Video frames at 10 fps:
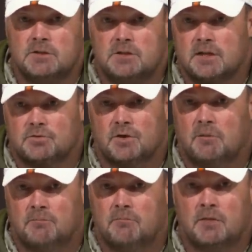That's what I
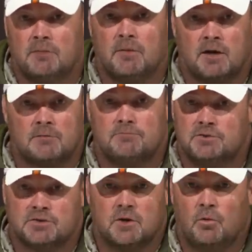mean by
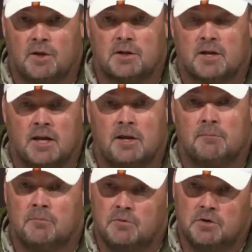just go win the
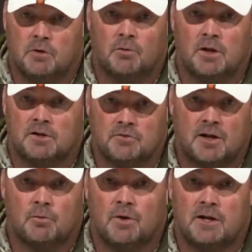game. You're really
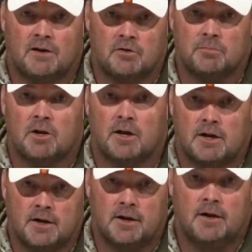trying to win every play.
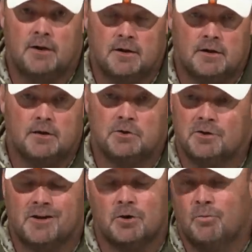You know,
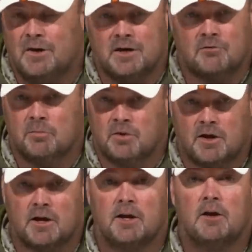you're not going to win every
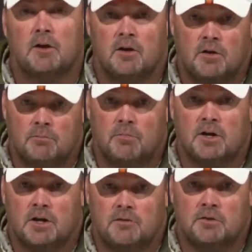play.
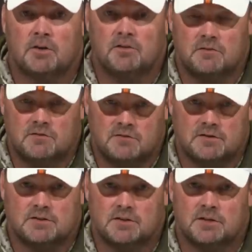But if you
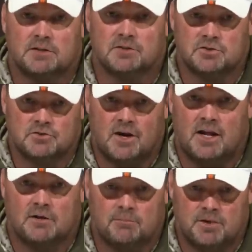consistently just
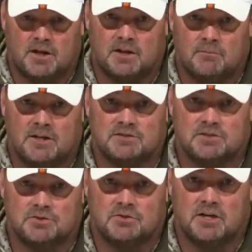try to play the best
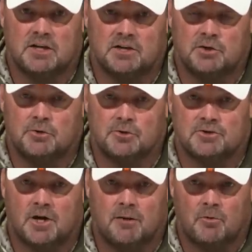that you can and do your
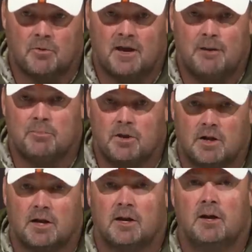job on that
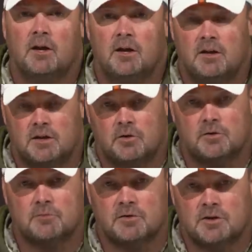play, then
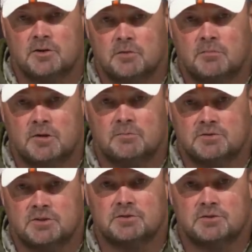ultimately you'll be in
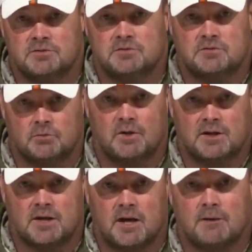position to win
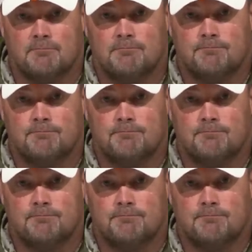the game.